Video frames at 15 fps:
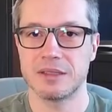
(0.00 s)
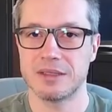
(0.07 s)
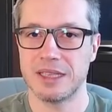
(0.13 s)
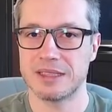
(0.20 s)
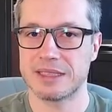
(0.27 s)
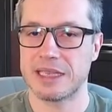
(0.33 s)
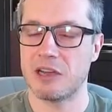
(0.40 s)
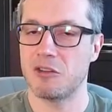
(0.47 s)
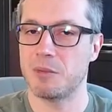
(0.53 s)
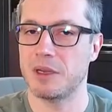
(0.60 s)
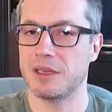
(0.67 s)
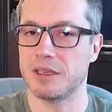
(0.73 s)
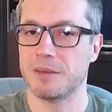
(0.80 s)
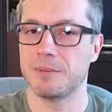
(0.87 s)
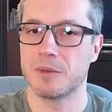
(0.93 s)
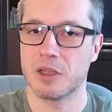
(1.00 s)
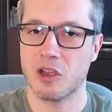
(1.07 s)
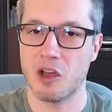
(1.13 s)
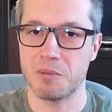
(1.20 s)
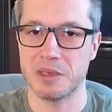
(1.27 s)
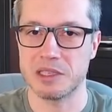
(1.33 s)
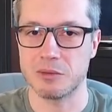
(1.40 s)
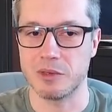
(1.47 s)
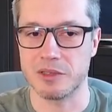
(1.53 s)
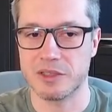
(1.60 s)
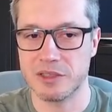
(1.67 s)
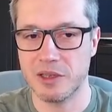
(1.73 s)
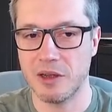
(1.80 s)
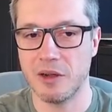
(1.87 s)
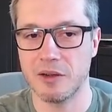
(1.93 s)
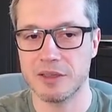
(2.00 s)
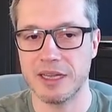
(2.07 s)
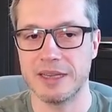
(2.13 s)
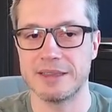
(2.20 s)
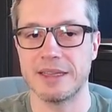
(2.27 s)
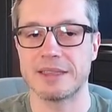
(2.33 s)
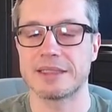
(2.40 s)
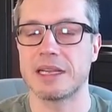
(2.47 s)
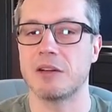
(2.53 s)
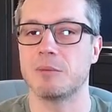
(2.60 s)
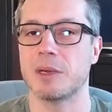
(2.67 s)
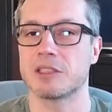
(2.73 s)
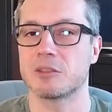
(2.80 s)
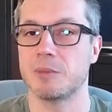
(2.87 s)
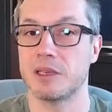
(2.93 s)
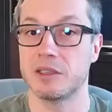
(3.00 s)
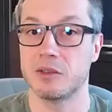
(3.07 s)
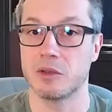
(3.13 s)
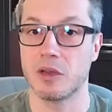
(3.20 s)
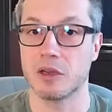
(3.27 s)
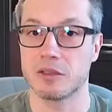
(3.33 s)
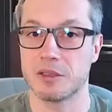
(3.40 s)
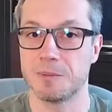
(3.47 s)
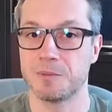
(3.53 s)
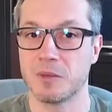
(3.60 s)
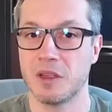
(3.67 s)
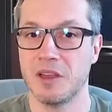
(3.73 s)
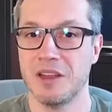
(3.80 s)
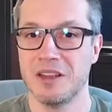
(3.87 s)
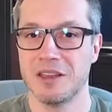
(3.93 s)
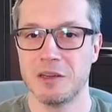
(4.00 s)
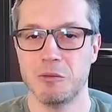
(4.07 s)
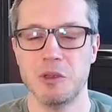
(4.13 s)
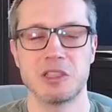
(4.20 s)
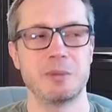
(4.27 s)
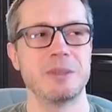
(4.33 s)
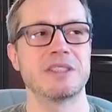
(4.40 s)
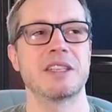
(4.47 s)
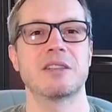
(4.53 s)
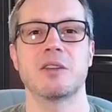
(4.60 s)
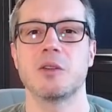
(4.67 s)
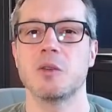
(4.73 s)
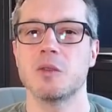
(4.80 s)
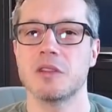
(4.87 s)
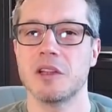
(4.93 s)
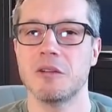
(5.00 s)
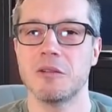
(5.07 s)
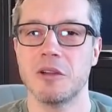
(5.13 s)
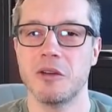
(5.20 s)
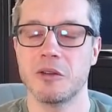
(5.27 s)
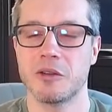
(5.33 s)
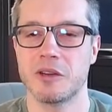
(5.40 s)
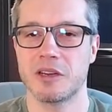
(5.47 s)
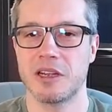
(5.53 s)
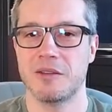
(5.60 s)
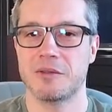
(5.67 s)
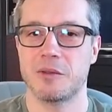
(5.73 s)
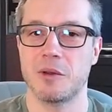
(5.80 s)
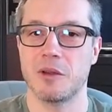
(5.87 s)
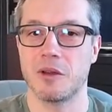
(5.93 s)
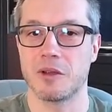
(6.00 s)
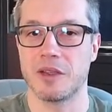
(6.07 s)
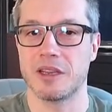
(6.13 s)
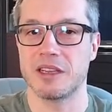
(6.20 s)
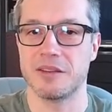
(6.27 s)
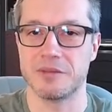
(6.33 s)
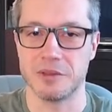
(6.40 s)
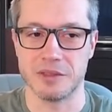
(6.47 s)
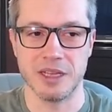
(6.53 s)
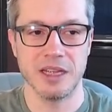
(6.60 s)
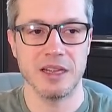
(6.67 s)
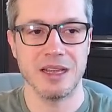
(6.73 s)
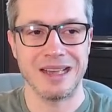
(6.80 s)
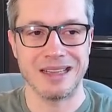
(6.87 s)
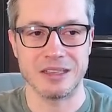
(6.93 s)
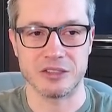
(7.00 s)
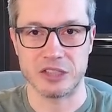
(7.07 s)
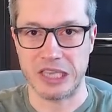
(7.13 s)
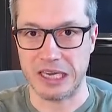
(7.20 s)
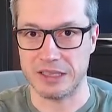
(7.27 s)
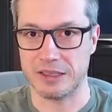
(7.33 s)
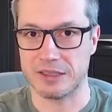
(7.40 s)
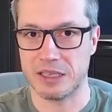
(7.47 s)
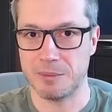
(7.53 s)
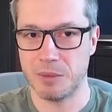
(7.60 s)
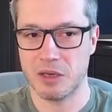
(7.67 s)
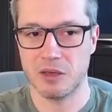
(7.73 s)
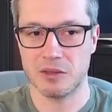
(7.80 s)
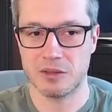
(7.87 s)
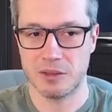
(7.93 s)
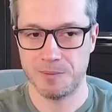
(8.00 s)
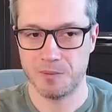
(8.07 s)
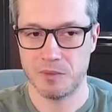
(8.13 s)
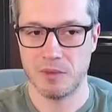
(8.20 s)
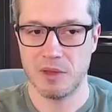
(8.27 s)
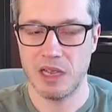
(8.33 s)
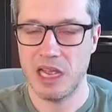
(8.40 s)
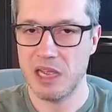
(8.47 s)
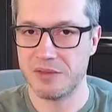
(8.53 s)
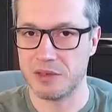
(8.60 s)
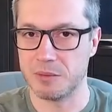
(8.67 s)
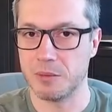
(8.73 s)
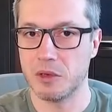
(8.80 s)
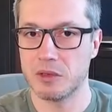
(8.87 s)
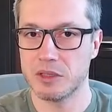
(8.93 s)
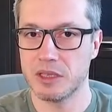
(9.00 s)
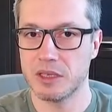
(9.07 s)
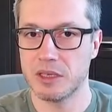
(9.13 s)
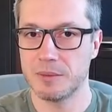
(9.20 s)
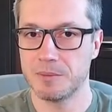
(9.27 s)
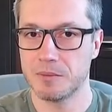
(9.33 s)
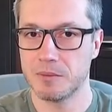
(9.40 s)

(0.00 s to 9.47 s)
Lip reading: That's how many copies were sold, and that's how much money you got. Which means that you no longer have to log in every day and check this, because every morning